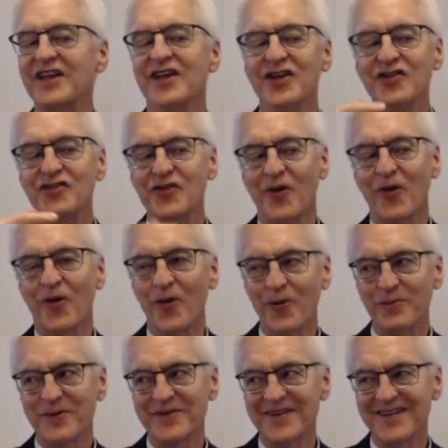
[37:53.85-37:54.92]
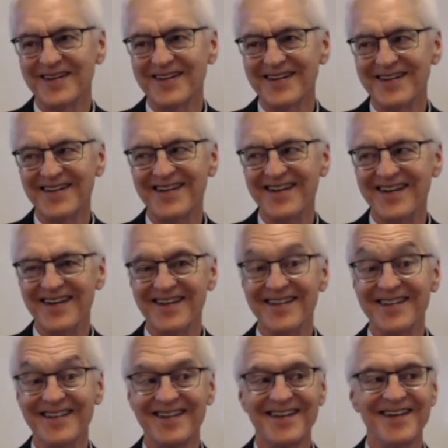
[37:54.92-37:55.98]
his hope
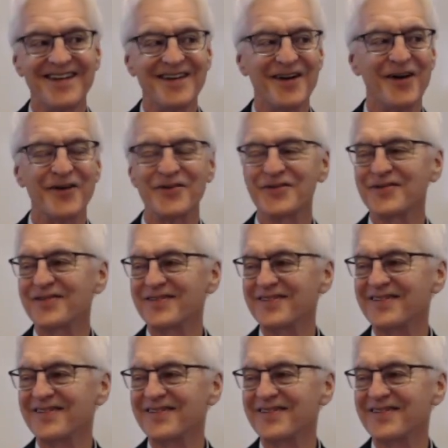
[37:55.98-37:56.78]
in, uh,